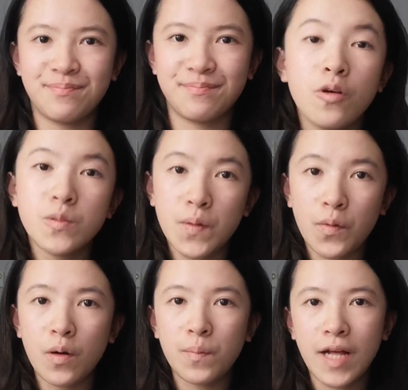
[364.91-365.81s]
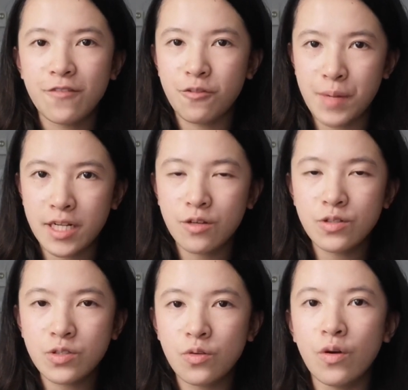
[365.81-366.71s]
Most people apply for medical
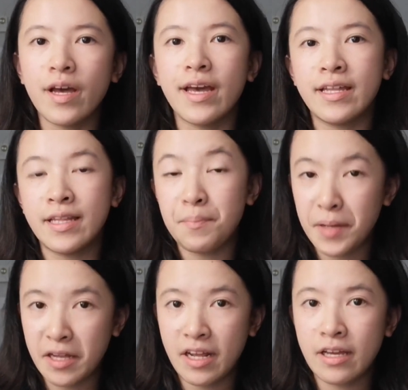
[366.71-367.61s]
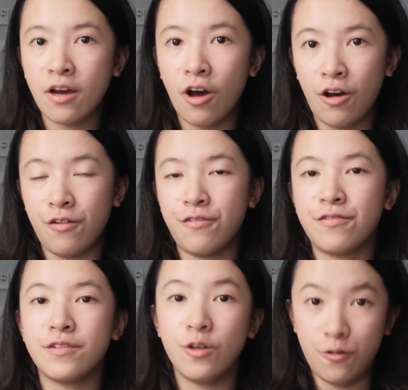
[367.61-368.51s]
school in the beginning of
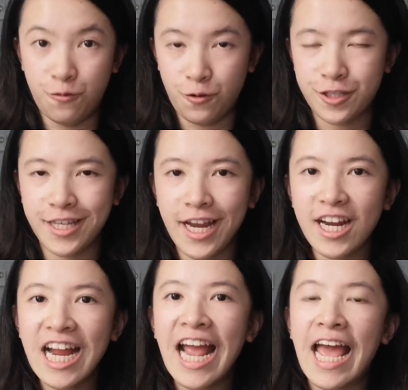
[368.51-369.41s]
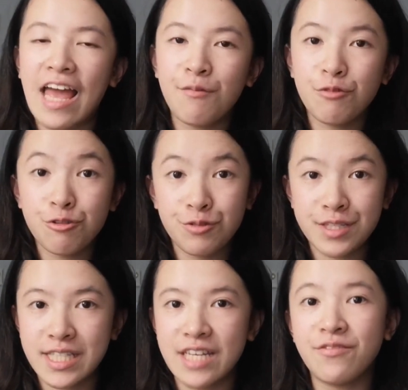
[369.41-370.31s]
your fourth year and will
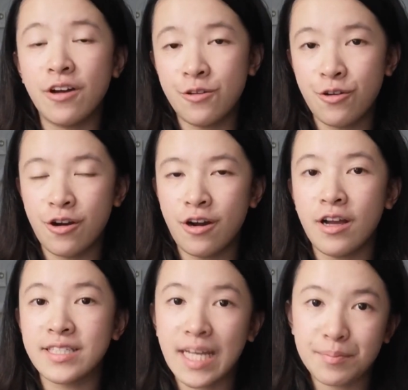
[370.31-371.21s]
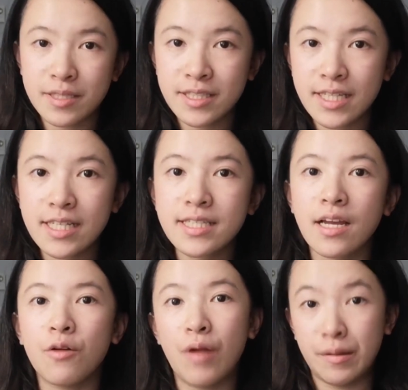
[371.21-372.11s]
receive your acceptances
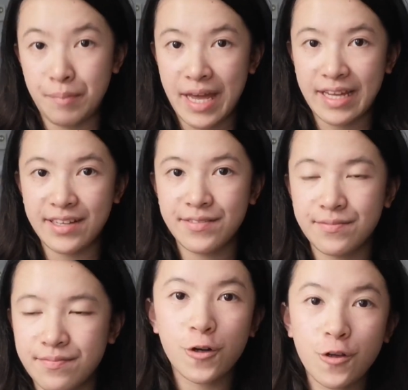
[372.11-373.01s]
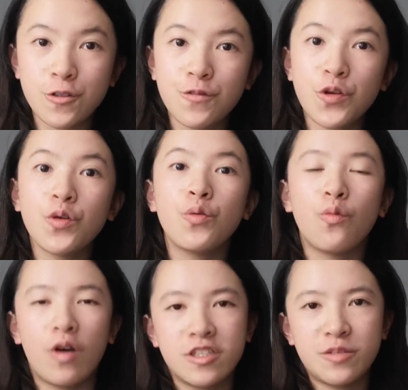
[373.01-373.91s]
around May. For those of you who
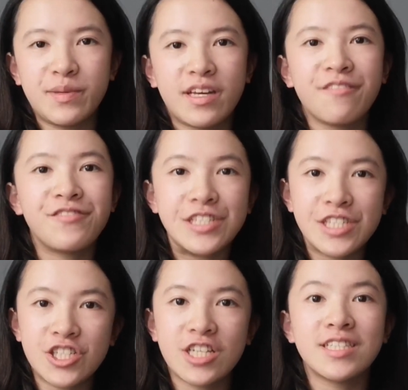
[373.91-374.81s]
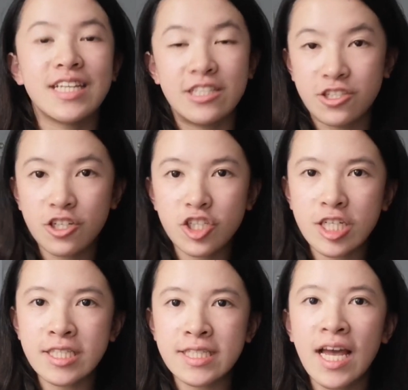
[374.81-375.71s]
want to become physicians and
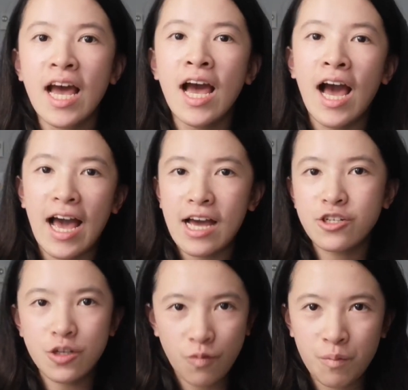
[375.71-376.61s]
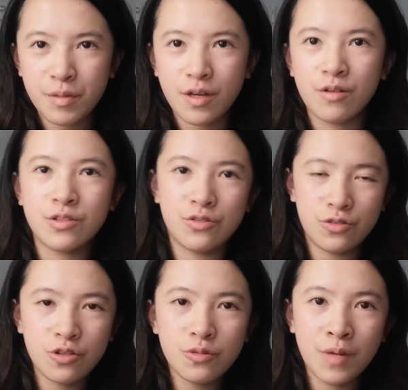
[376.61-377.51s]
surgeons, I actually won't be going into
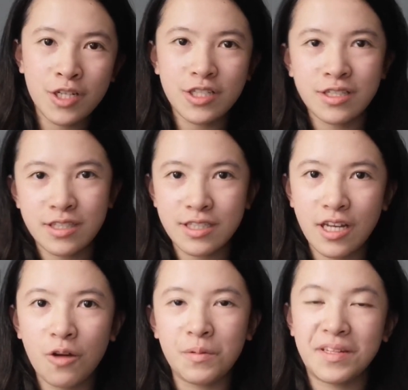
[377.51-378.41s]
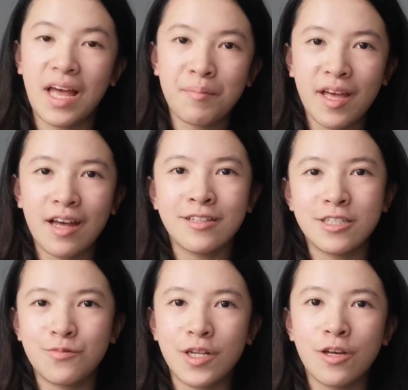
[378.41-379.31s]
too much in detail with MCAT in
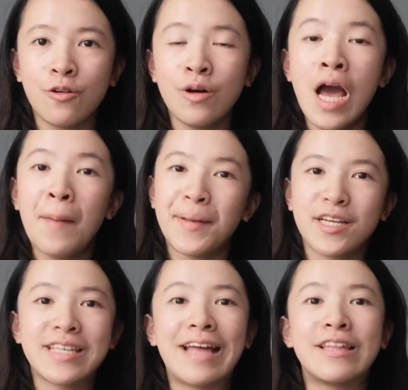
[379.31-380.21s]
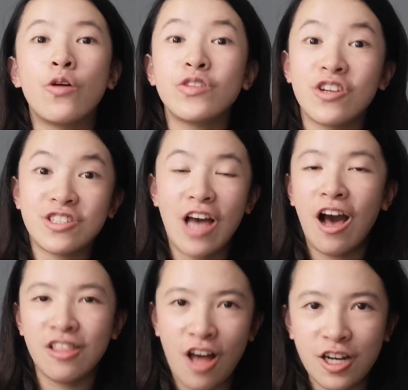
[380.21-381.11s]
this video because I know there's
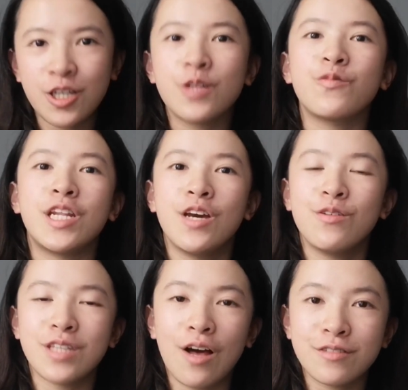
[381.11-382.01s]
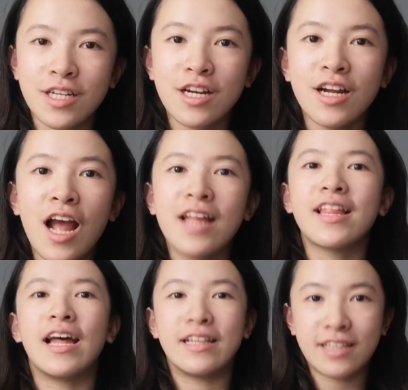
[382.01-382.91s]
a lot of good videos out there
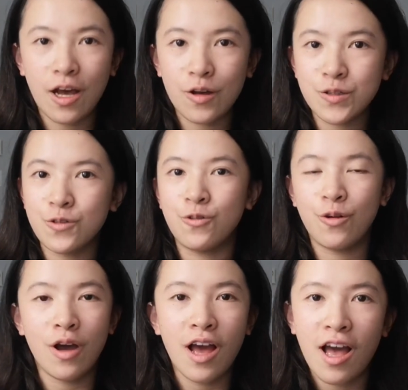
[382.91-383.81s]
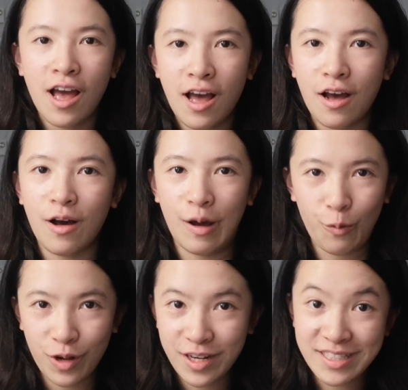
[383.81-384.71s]
that tells you uh,
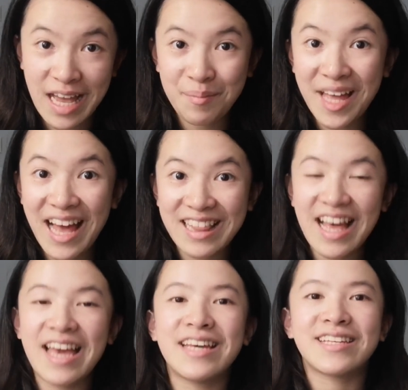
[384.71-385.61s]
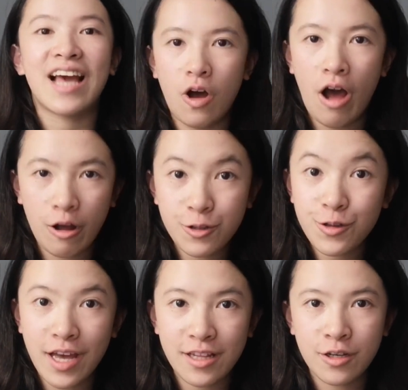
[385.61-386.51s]
what is MCAT like, how do
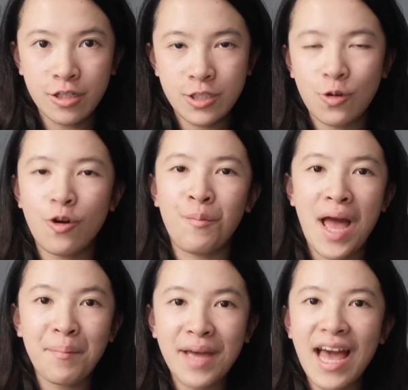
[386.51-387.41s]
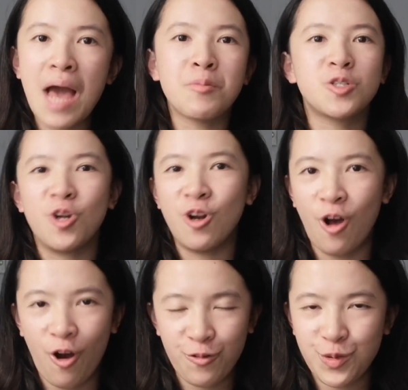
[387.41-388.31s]
you get a good score on MCAT. I'm sure
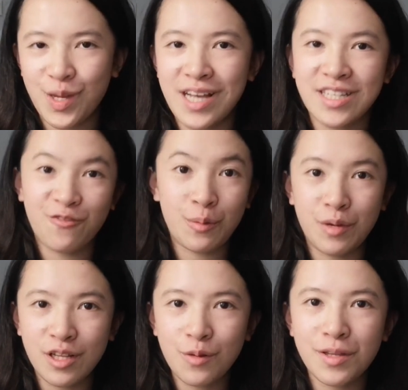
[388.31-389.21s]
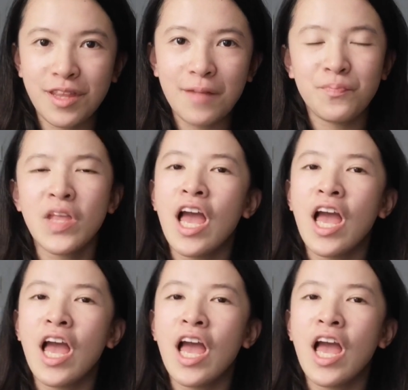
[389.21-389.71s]
that all of you guys are familiar with it.